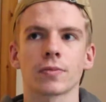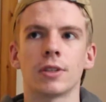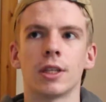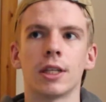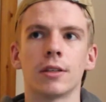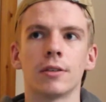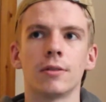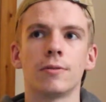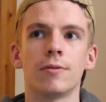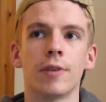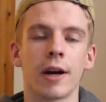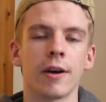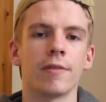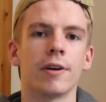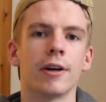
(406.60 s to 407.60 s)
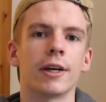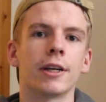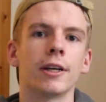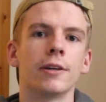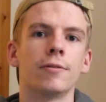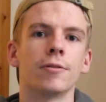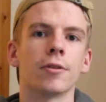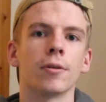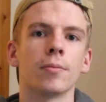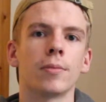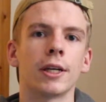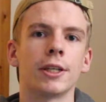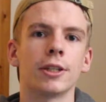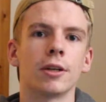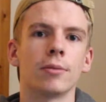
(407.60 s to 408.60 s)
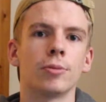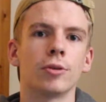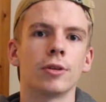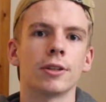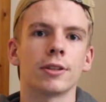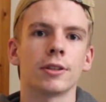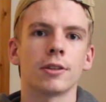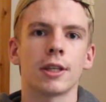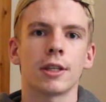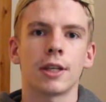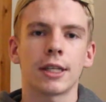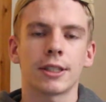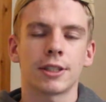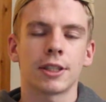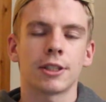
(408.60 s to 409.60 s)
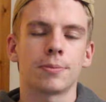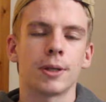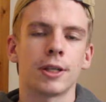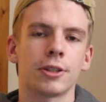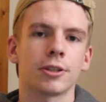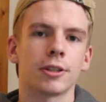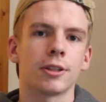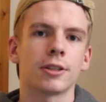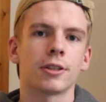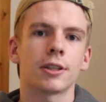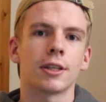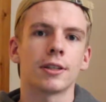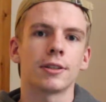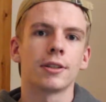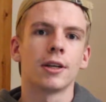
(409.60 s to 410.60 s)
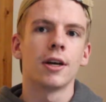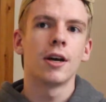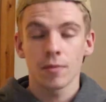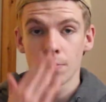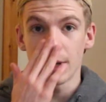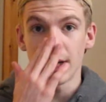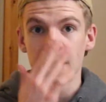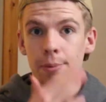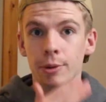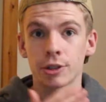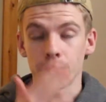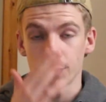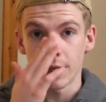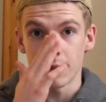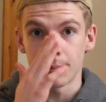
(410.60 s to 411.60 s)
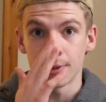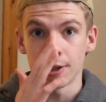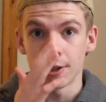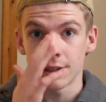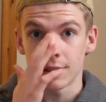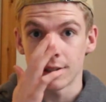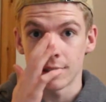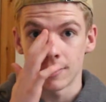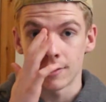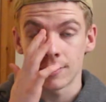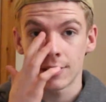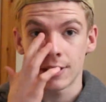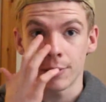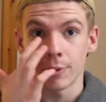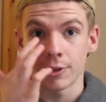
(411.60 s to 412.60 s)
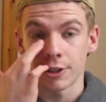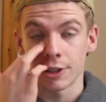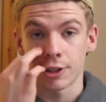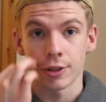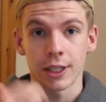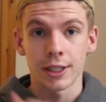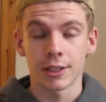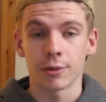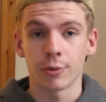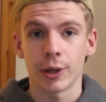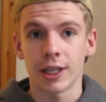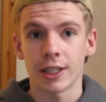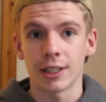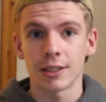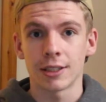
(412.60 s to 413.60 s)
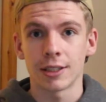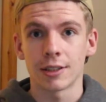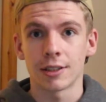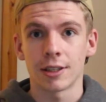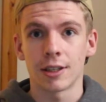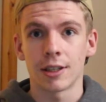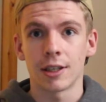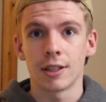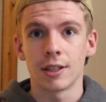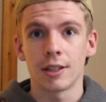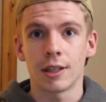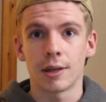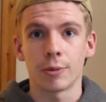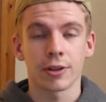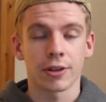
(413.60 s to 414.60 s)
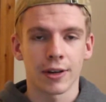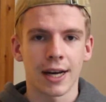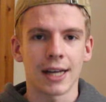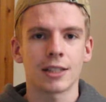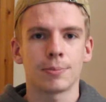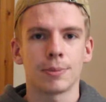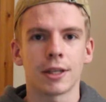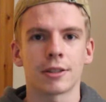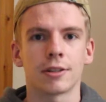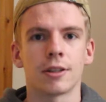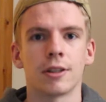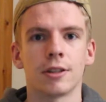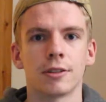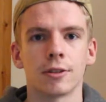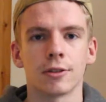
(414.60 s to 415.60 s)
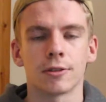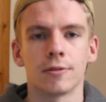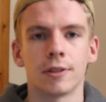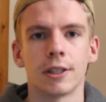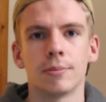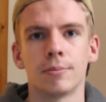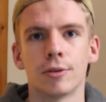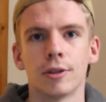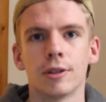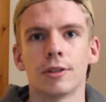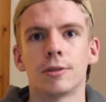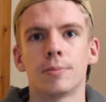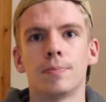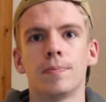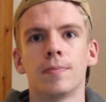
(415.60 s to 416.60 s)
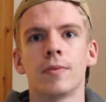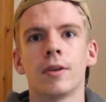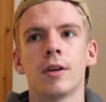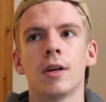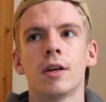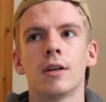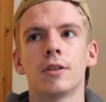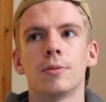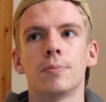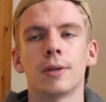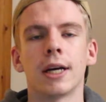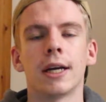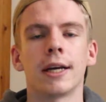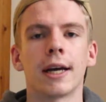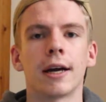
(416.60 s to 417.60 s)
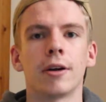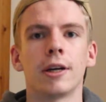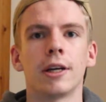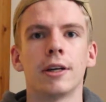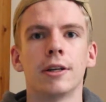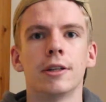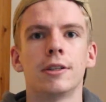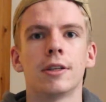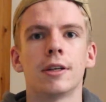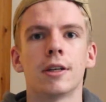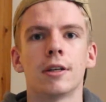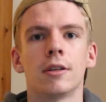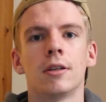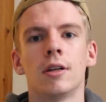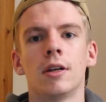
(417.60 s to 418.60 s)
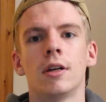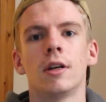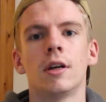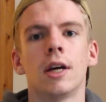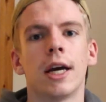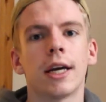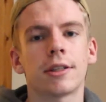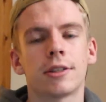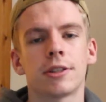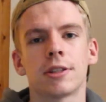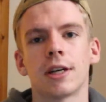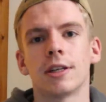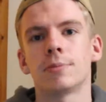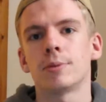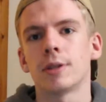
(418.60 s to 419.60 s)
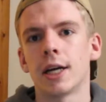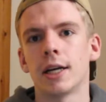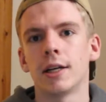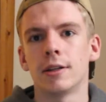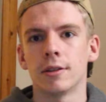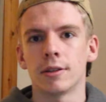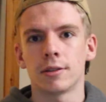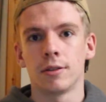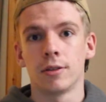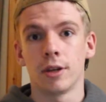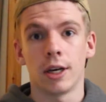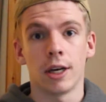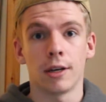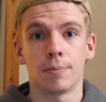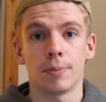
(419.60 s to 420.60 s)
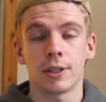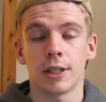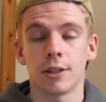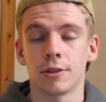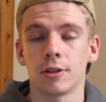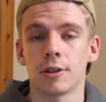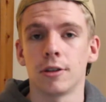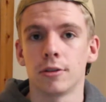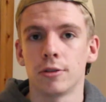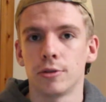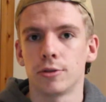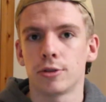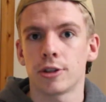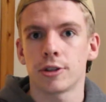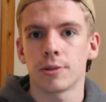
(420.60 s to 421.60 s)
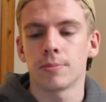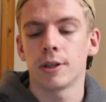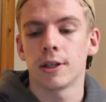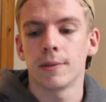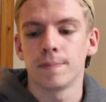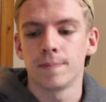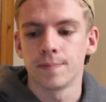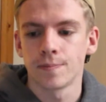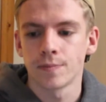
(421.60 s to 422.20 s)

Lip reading: and very, very good for my job role as an exercise specialist, because being able to read a person and see what their strengths and weaknesses are and what their aspects are is also very important to planning out a good exercise plan and a potentially a nutrition plan.